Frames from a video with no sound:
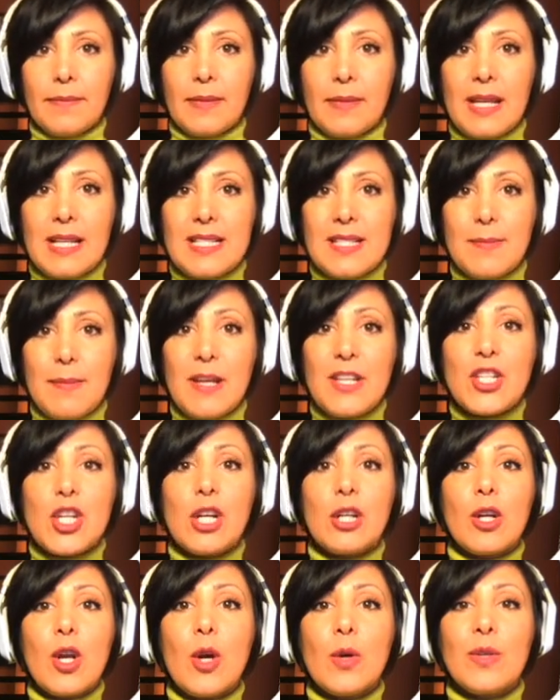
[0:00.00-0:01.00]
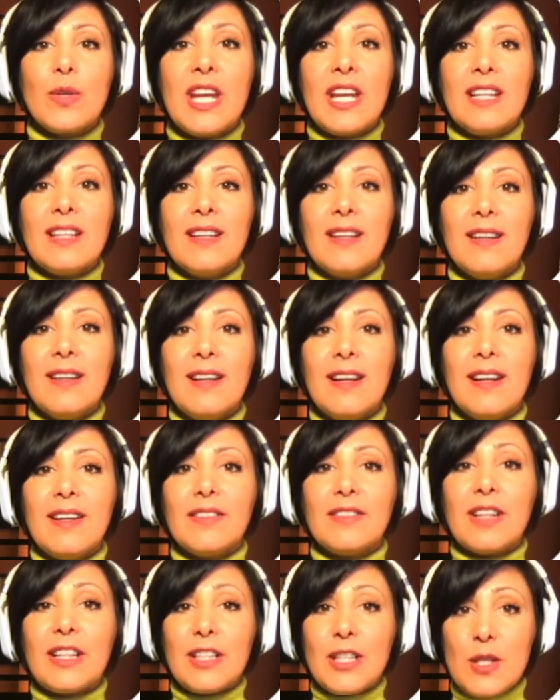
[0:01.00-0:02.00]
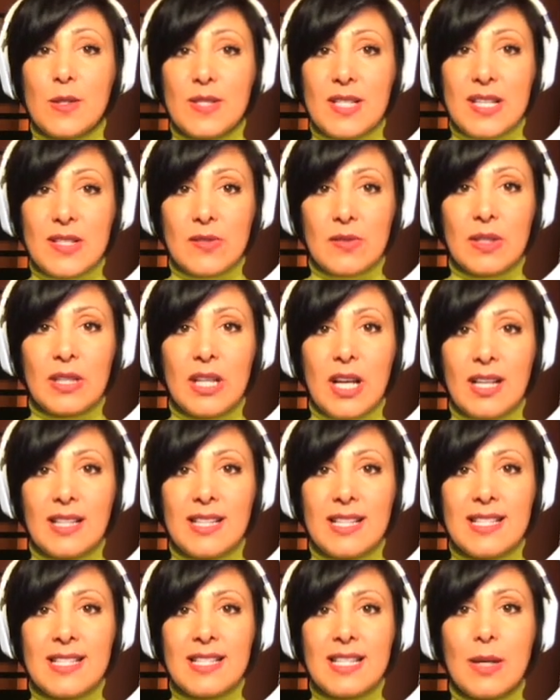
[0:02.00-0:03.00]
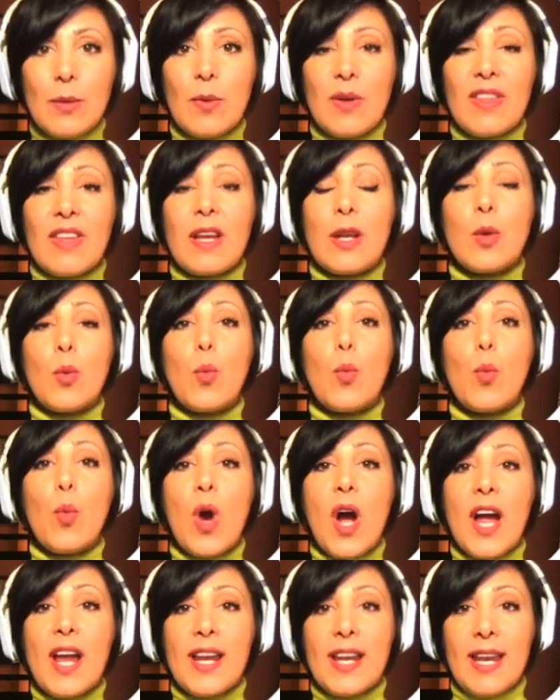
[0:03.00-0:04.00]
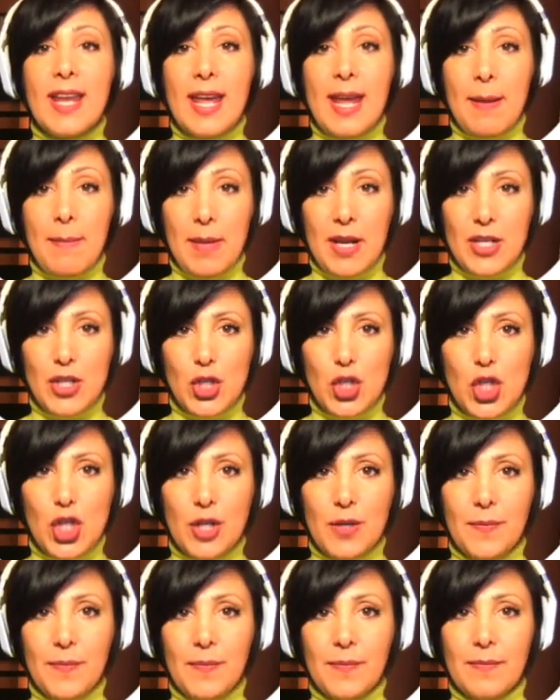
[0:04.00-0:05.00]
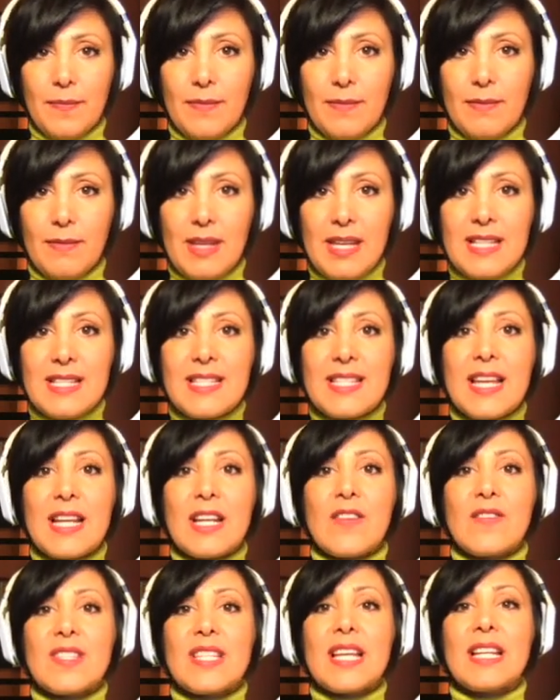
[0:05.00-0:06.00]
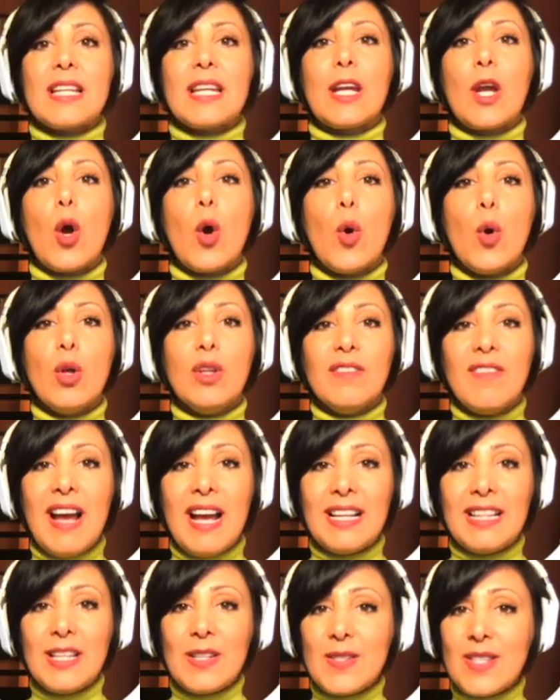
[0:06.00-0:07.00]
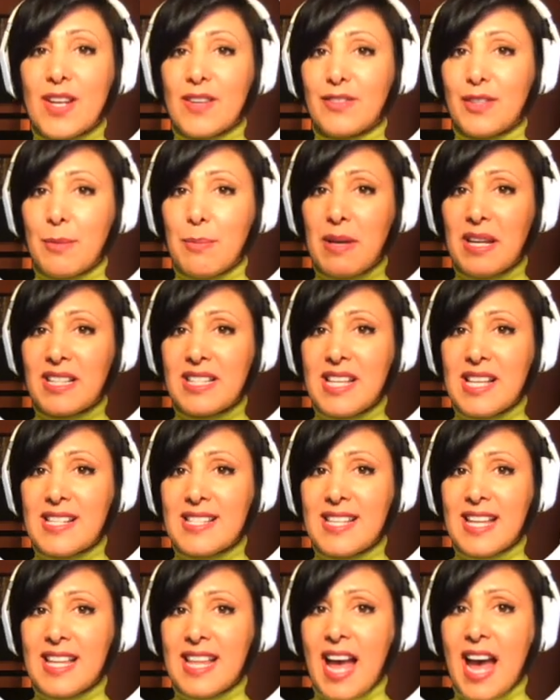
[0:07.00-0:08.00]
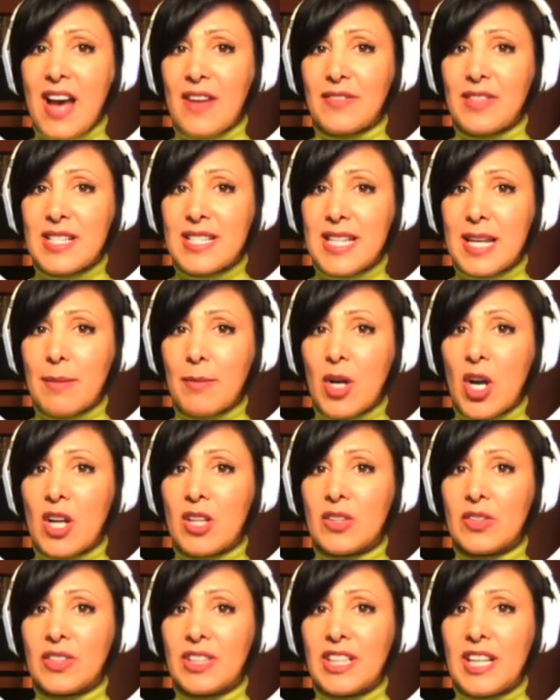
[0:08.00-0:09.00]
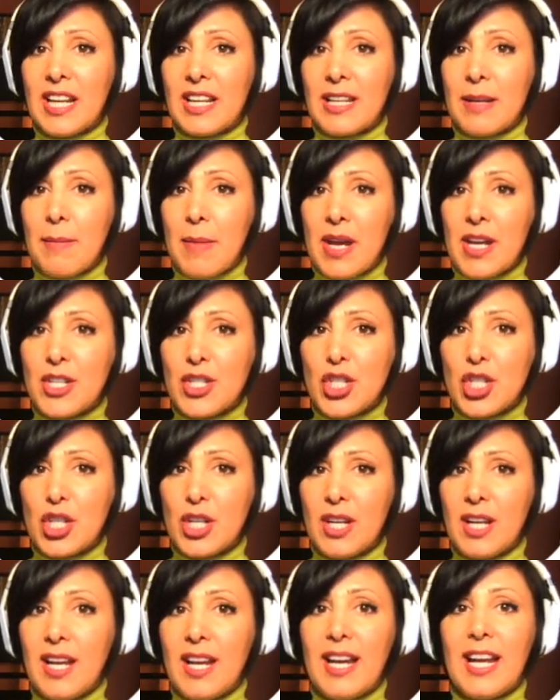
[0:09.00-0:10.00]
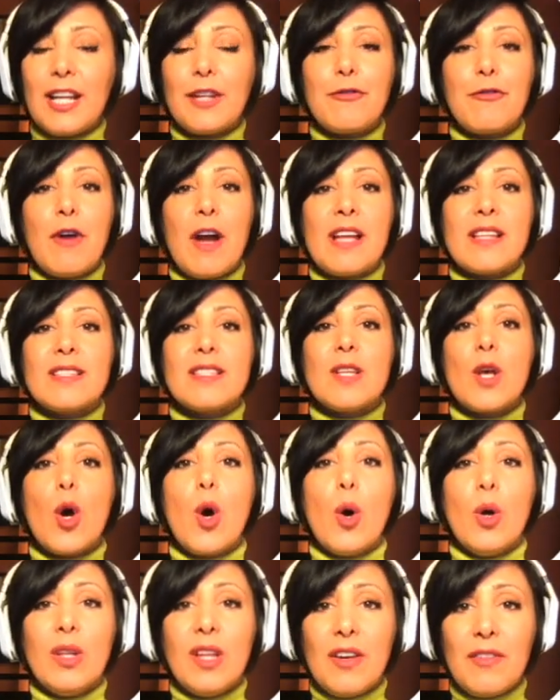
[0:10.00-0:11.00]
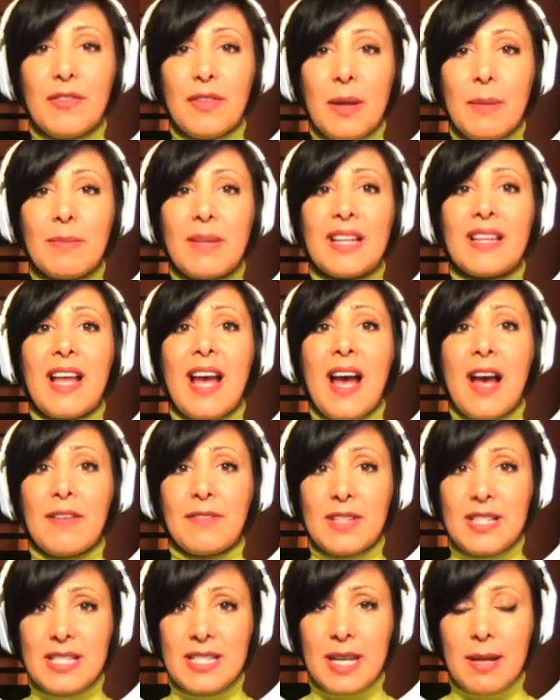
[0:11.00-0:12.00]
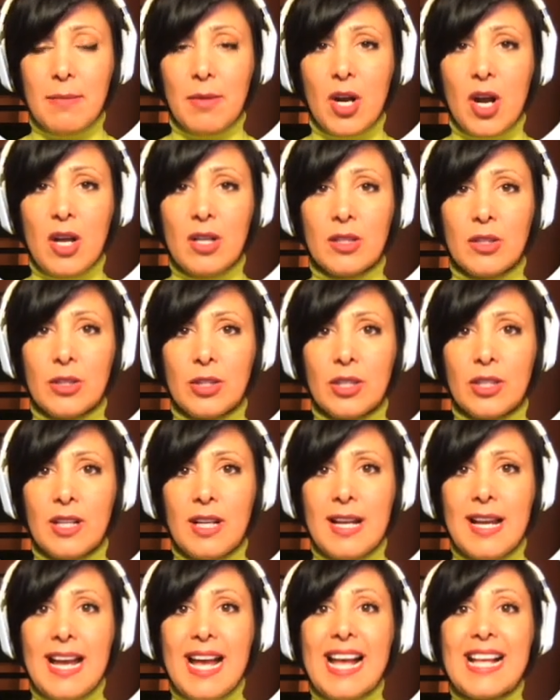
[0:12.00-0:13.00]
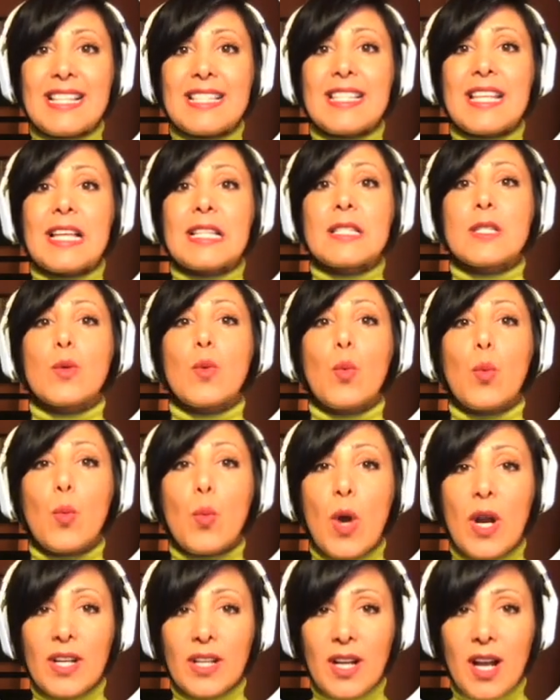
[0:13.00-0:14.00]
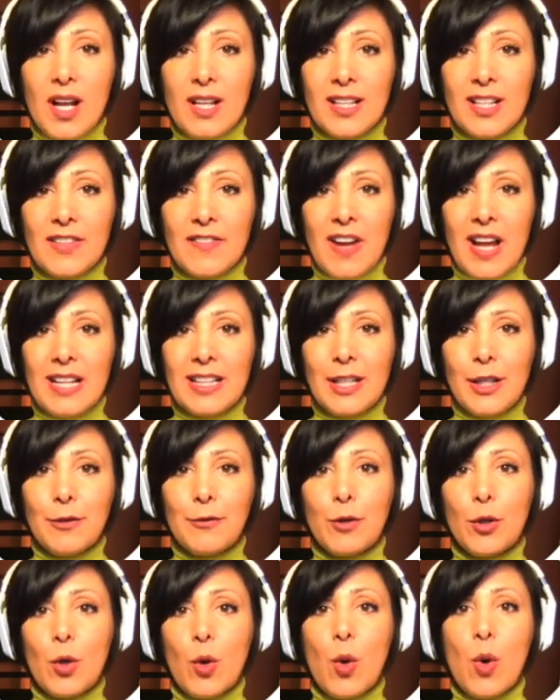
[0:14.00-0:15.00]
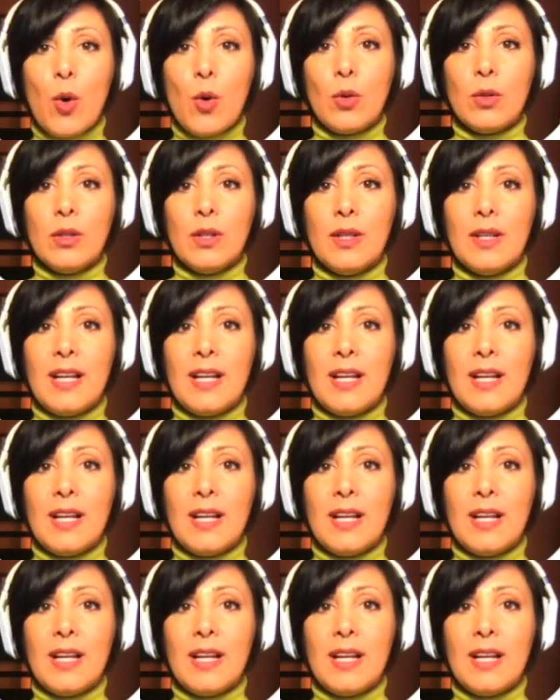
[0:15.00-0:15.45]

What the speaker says: Spatial coding reduces redundancy within one image. Instead of sending all values of the pixels that have the same color in an image, it finds all of them that have the same color and sends one color value for all,